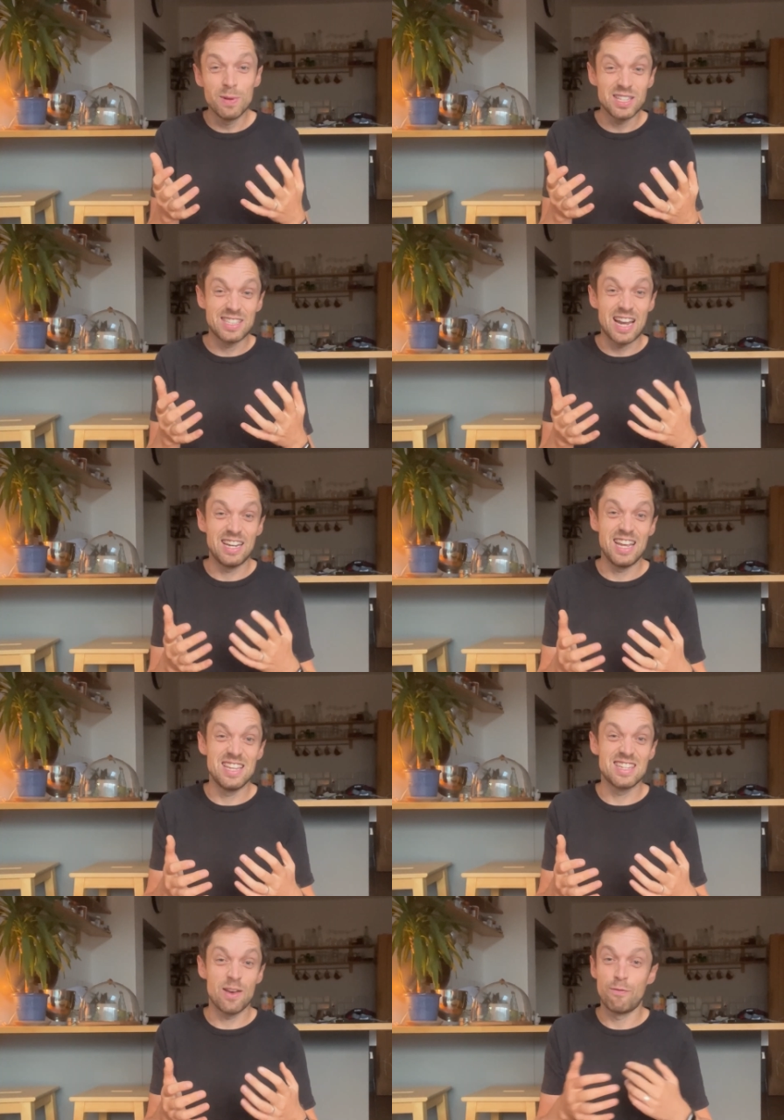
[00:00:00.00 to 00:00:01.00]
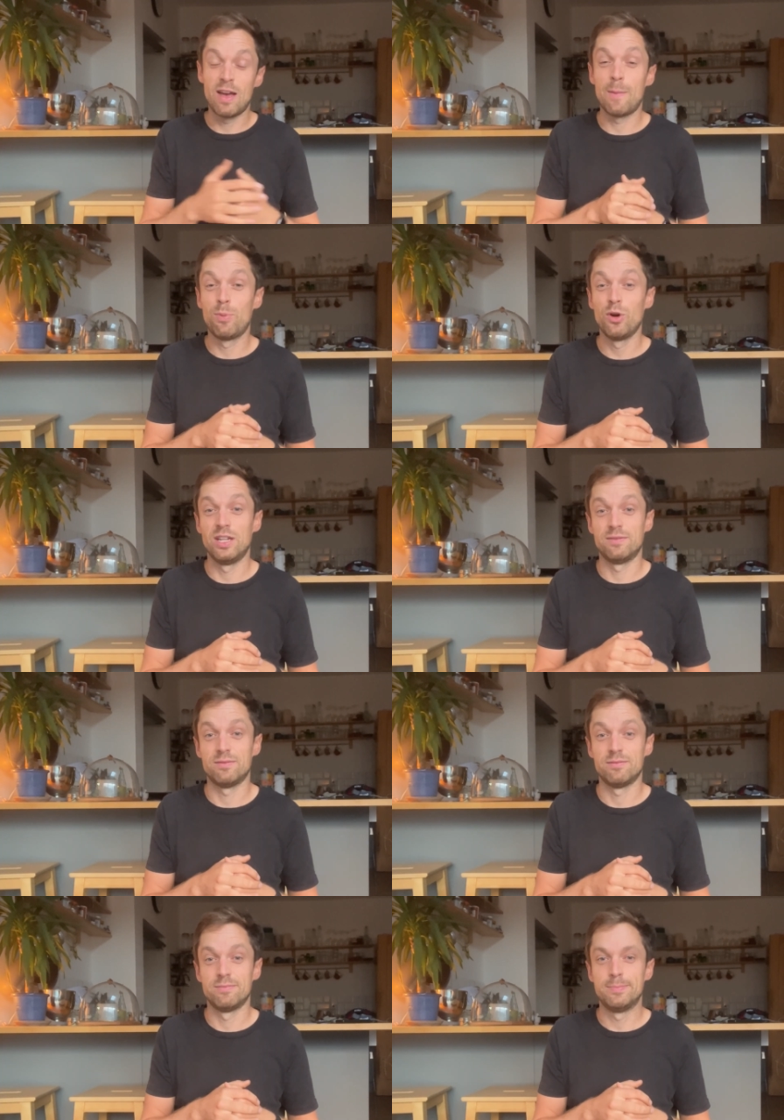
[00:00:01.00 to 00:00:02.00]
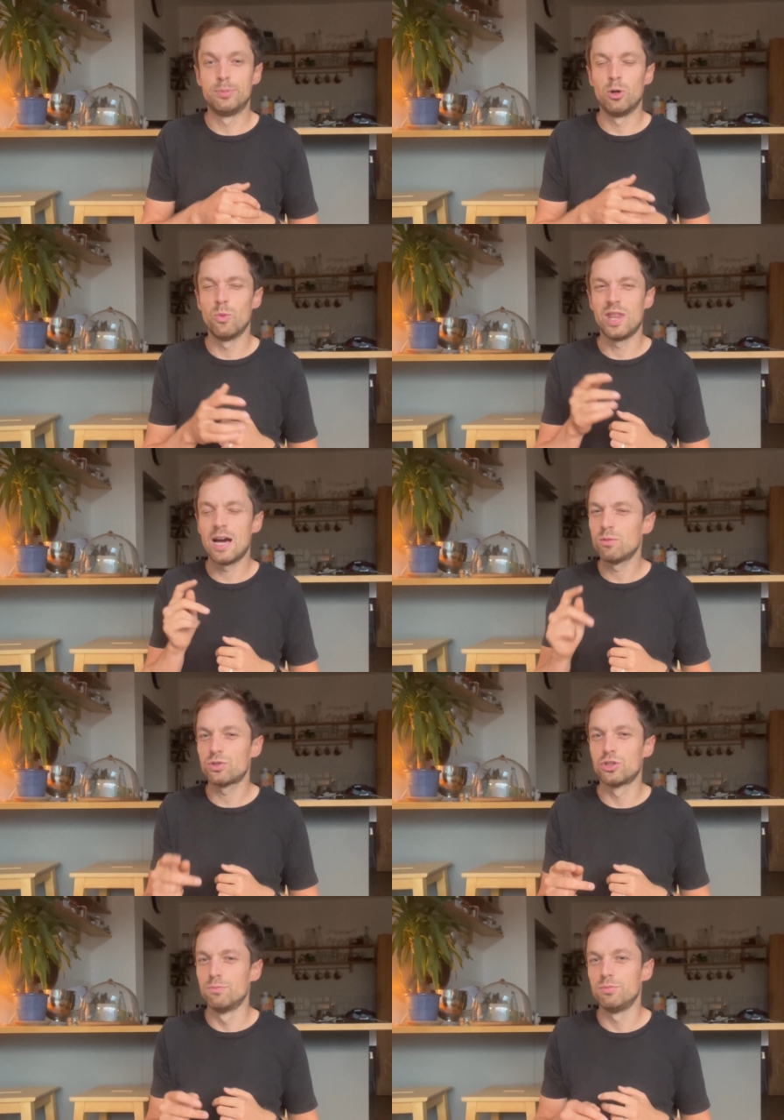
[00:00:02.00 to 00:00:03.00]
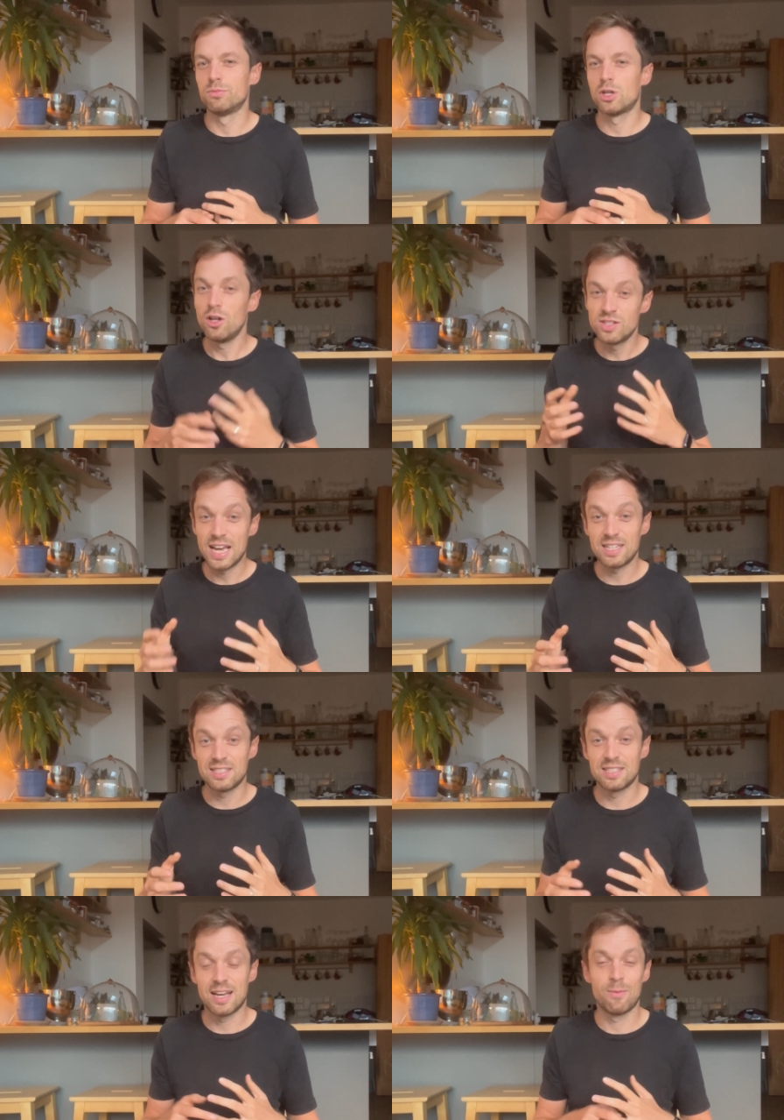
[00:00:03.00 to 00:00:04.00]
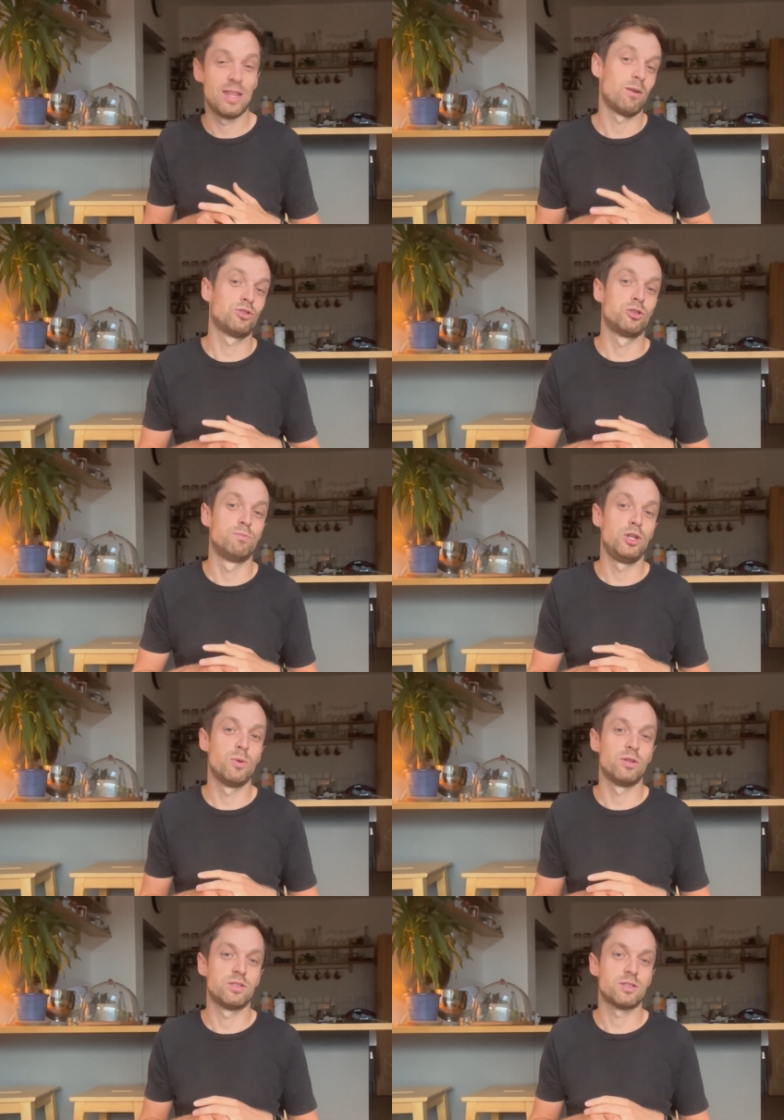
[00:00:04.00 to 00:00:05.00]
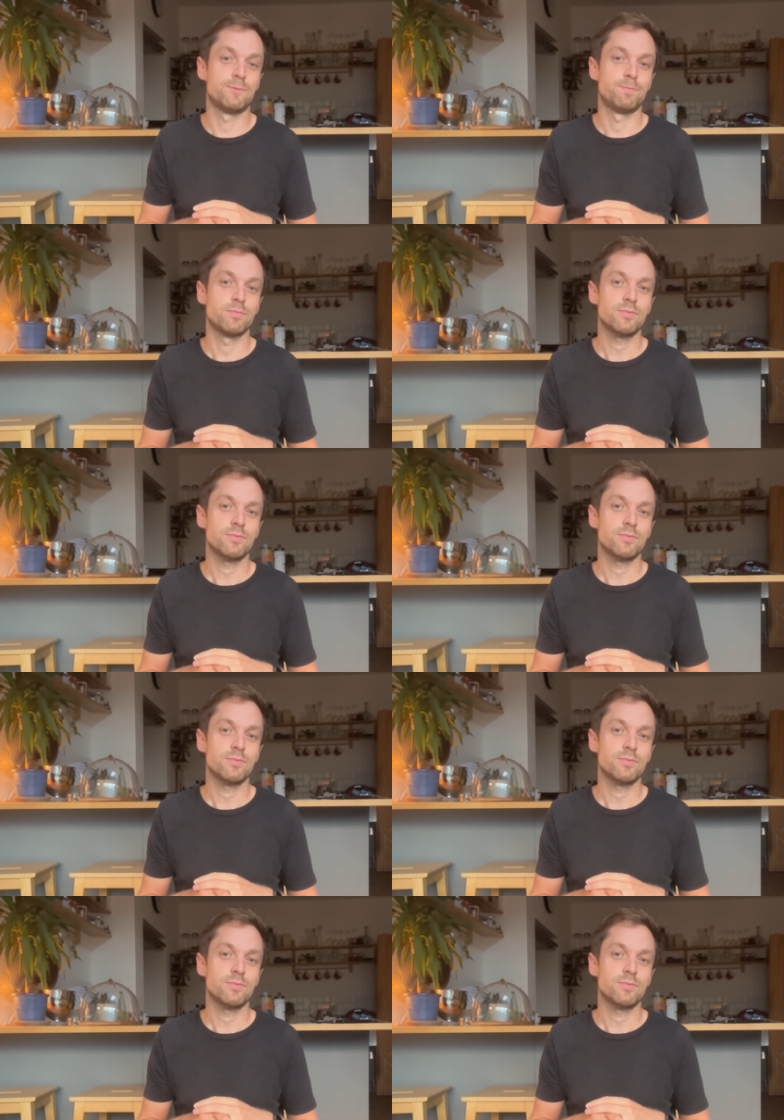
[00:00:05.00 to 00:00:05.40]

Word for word: extent is a fair point, but without some context and without some nuance.